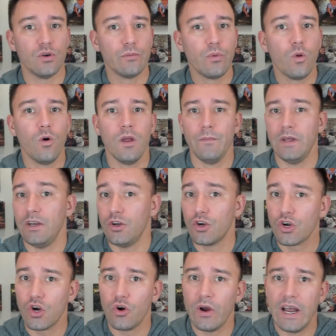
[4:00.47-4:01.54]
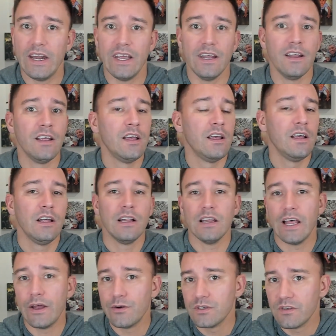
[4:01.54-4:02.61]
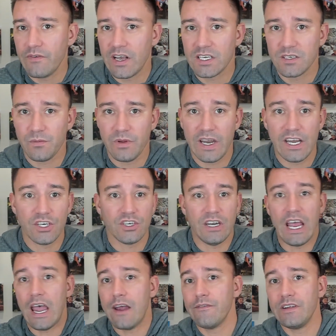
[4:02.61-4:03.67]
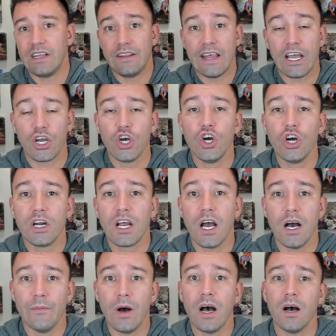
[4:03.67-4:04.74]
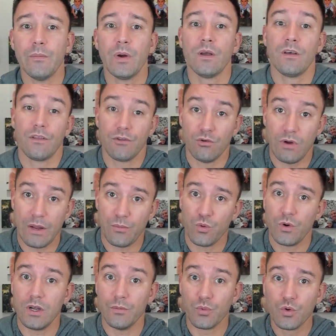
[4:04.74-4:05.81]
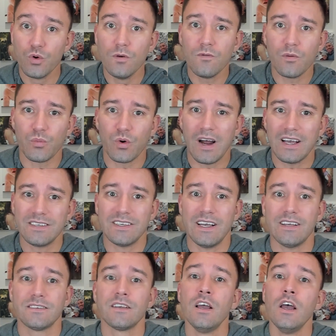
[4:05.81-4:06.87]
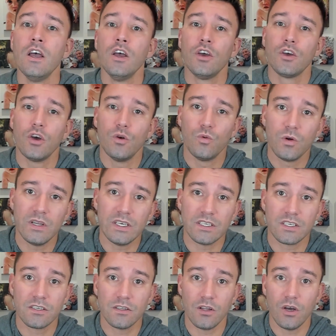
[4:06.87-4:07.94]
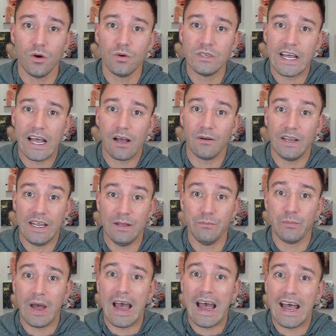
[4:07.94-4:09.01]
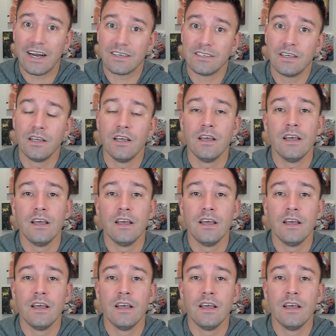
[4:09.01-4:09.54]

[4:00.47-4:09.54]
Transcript: your employment, your credit, letters of explanation. Everything that could come up through a pre-approval process could really slow down, impact